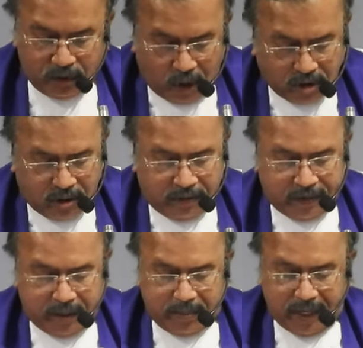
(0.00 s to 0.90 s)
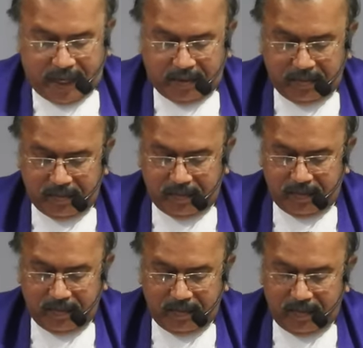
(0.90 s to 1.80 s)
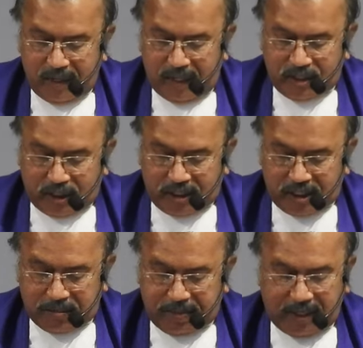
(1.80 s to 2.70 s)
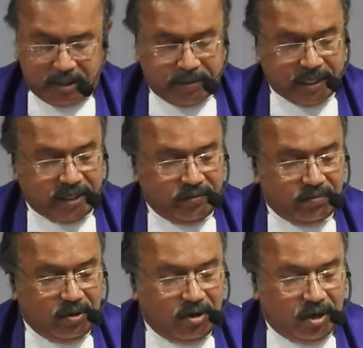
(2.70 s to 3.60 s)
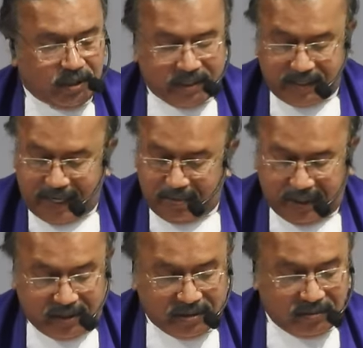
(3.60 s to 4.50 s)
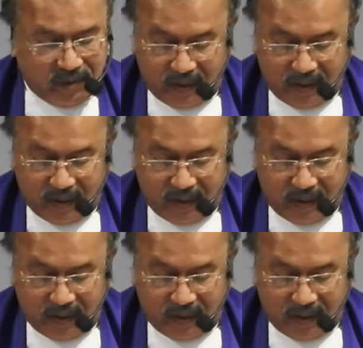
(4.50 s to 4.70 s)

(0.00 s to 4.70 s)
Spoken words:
daughter of Abraham. Jesus' perspective on the Sabbath